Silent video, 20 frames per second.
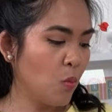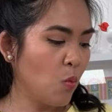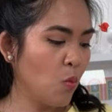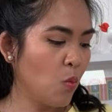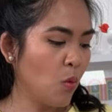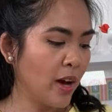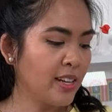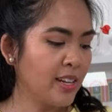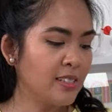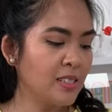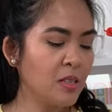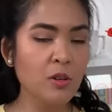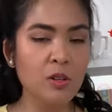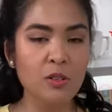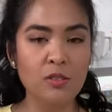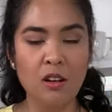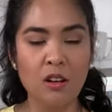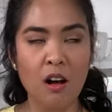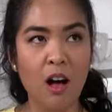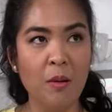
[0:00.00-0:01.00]
What is the
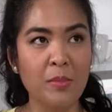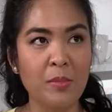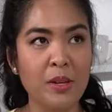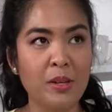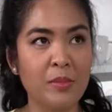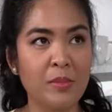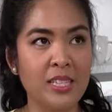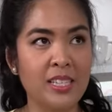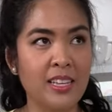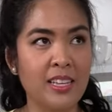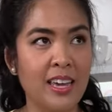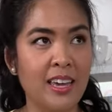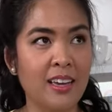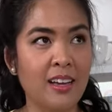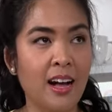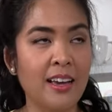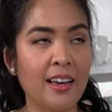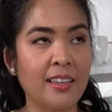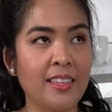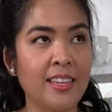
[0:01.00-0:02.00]
most common mistake?
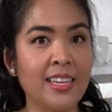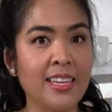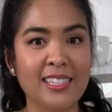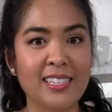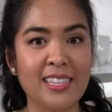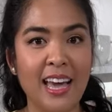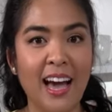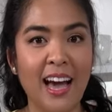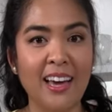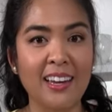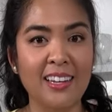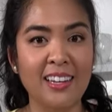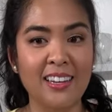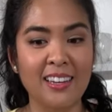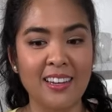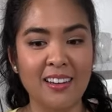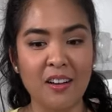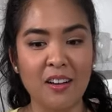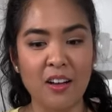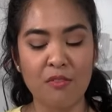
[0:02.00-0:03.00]
I think it's adding
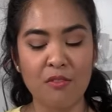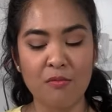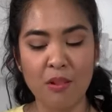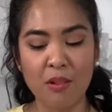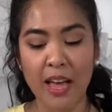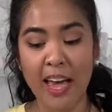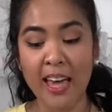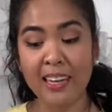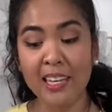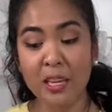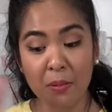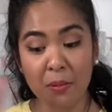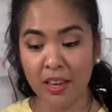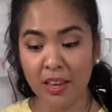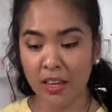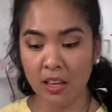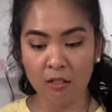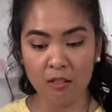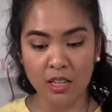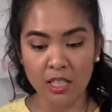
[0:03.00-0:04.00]
any
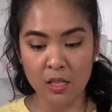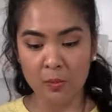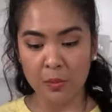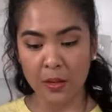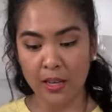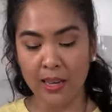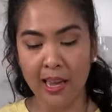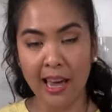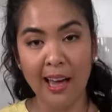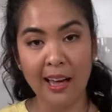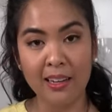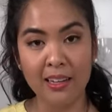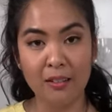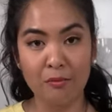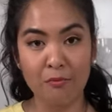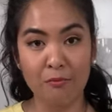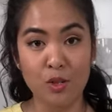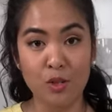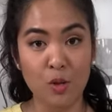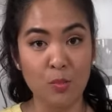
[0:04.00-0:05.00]
baking recipe, adding
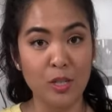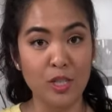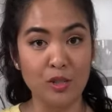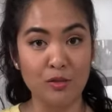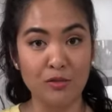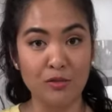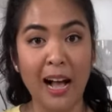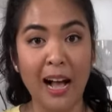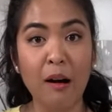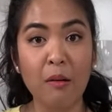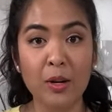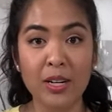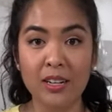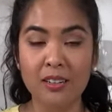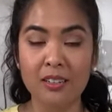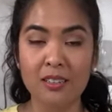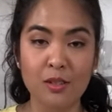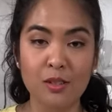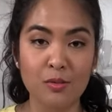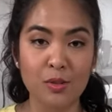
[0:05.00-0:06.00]
too much flour
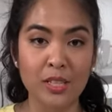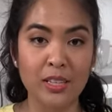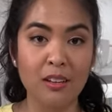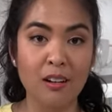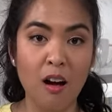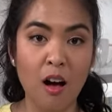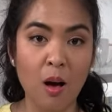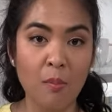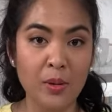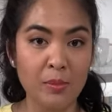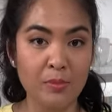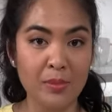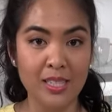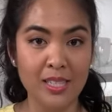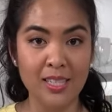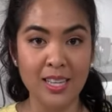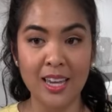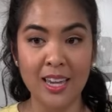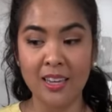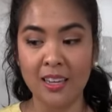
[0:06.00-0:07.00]
is a really common
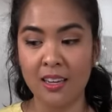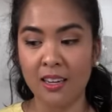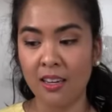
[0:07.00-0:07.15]
mistake.